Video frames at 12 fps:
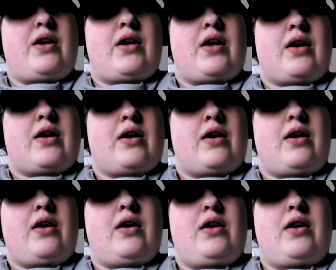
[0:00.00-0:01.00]
and,
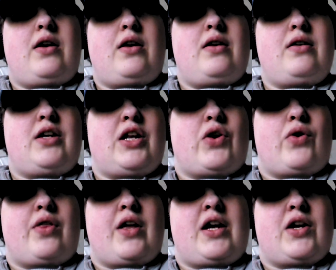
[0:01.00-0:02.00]
you
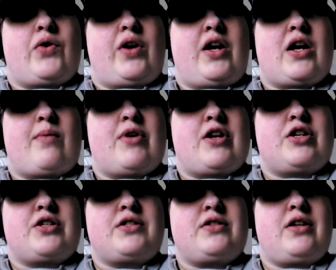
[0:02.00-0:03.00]
know, they can only come in
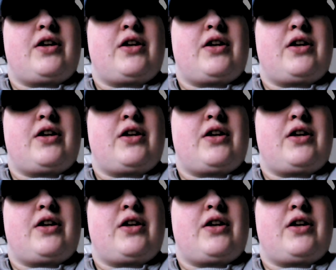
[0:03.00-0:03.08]
just,